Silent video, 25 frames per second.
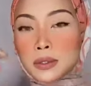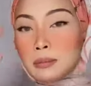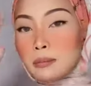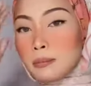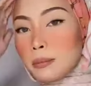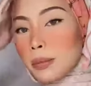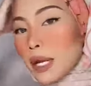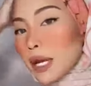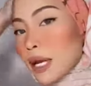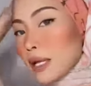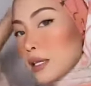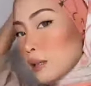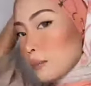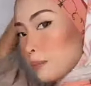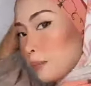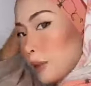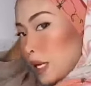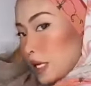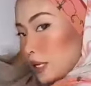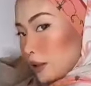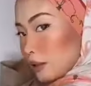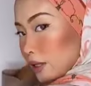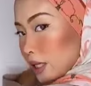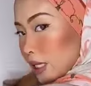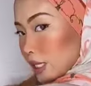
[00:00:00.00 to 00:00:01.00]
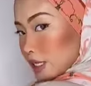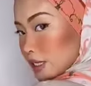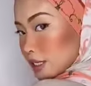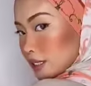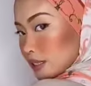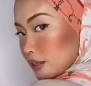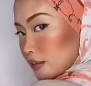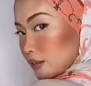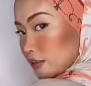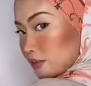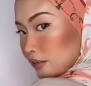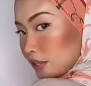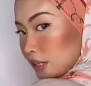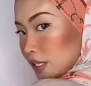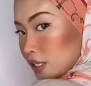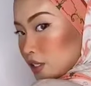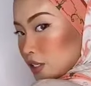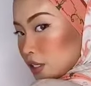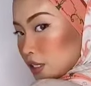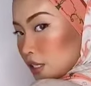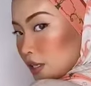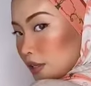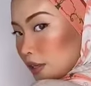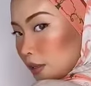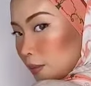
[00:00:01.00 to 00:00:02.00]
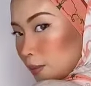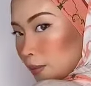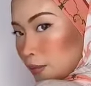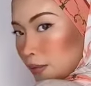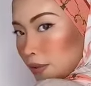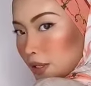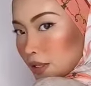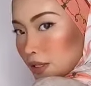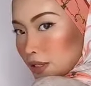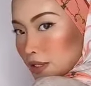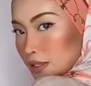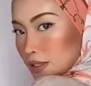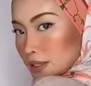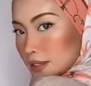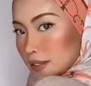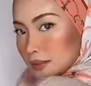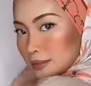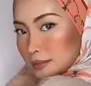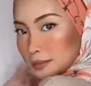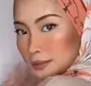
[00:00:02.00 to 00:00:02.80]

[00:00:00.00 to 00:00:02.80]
But at the back you can still feature the print.